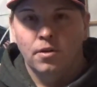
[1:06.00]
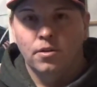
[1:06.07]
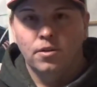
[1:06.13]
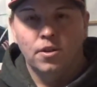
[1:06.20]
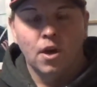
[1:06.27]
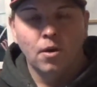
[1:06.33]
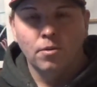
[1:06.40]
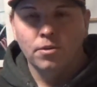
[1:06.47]

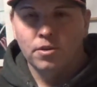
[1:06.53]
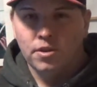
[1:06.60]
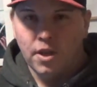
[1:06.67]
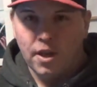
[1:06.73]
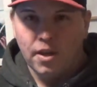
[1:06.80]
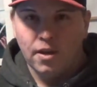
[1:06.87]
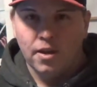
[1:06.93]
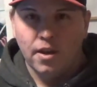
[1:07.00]
Don't
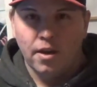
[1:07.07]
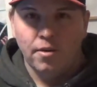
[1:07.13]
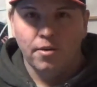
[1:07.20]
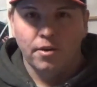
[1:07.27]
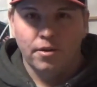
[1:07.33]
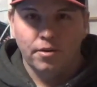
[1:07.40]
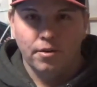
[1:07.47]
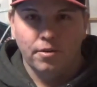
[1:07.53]
take
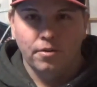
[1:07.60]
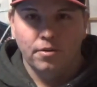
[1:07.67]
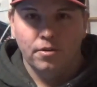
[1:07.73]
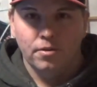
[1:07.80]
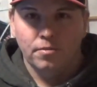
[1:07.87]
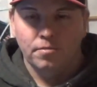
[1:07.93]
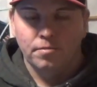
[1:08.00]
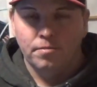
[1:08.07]

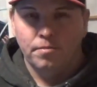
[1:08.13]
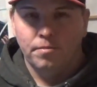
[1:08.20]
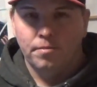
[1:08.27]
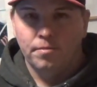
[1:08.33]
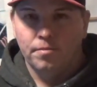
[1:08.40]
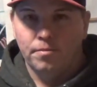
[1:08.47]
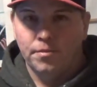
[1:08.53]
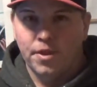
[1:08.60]
characters
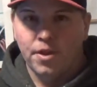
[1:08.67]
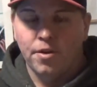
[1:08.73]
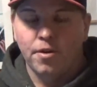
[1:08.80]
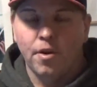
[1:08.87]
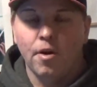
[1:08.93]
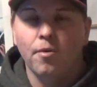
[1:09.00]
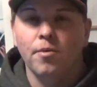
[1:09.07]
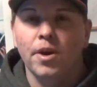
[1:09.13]
that
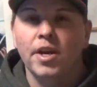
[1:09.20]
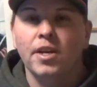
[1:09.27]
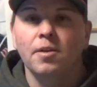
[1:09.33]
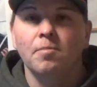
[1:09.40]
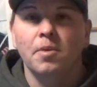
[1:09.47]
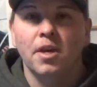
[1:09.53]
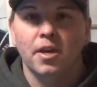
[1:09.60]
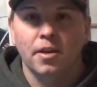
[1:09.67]
are already
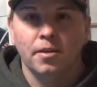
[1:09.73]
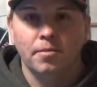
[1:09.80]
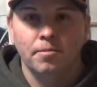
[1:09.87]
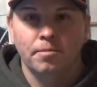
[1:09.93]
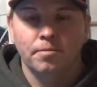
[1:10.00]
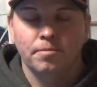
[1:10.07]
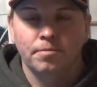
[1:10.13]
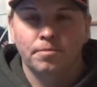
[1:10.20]
men
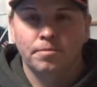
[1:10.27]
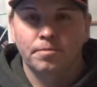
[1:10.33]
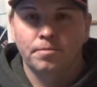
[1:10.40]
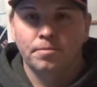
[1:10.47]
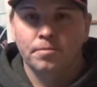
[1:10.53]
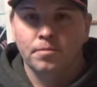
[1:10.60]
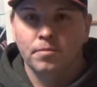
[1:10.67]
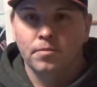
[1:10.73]

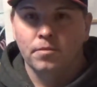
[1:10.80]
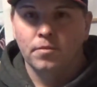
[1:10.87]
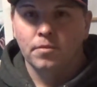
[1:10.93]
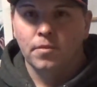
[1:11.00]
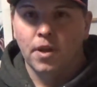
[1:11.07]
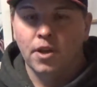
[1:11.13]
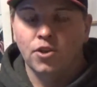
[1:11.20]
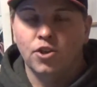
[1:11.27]

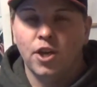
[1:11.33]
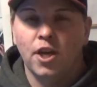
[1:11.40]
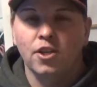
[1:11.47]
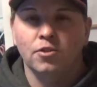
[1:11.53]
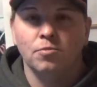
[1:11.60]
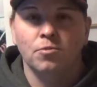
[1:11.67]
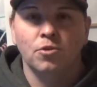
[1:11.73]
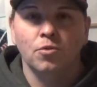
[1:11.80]
and
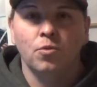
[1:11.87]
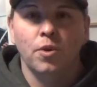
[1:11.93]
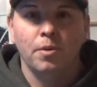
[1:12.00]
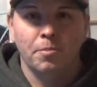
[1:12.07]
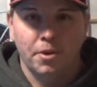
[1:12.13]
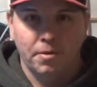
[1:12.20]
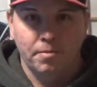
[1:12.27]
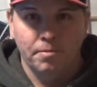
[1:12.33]
change them to
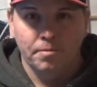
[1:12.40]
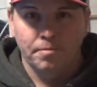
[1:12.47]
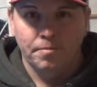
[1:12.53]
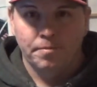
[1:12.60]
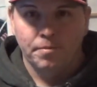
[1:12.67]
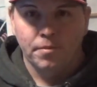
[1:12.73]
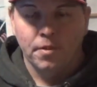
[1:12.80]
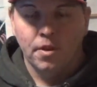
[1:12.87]
women
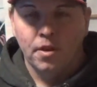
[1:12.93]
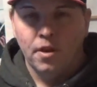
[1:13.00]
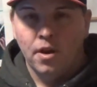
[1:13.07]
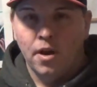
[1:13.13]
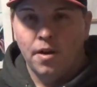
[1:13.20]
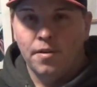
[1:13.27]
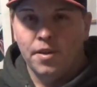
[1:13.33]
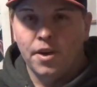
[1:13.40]

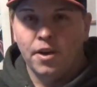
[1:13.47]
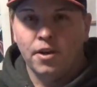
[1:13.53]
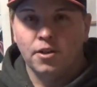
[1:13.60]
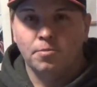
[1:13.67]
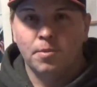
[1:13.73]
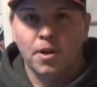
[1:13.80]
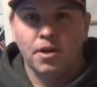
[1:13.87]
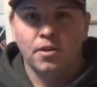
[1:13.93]
and then
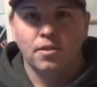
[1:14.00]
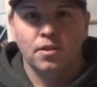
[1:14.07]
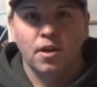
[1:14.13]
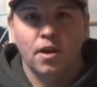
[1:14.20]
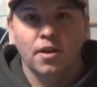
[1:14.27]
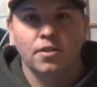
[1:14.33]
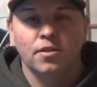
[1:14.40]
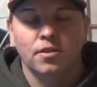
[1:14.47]
expect
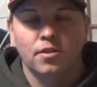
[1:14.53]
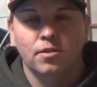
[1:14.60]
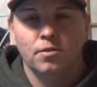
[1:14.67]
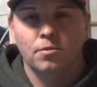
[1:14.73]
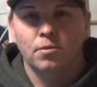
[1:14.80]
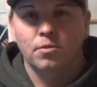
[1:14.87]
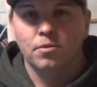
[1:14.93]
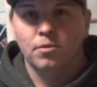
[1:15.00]
us
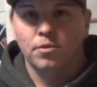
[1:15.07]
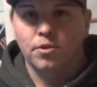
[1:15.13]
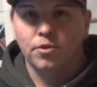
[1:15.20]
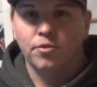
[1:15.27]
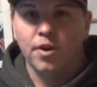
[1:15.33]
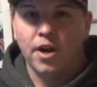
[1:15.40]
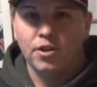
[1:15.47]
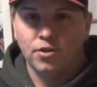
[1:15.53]
to
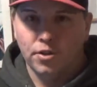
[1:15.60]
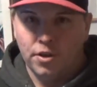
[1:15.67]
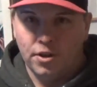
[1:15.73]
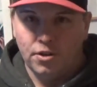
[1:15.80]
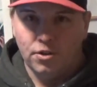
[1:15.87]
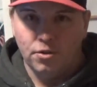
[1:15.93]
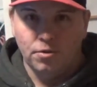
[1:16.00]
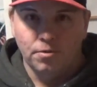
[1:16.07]

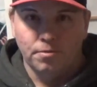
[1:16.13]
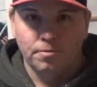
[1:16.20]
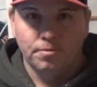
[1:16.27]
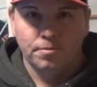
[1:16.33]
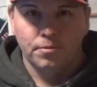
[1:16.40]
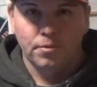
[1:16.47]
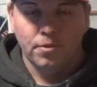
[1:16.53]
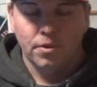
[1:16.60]
congratulate you.
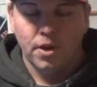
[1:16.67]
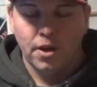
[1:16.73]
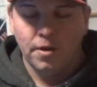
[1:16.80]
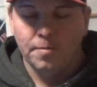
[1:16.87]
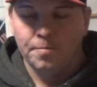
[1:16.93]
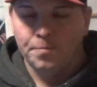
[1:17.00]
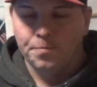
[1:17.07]
Okay?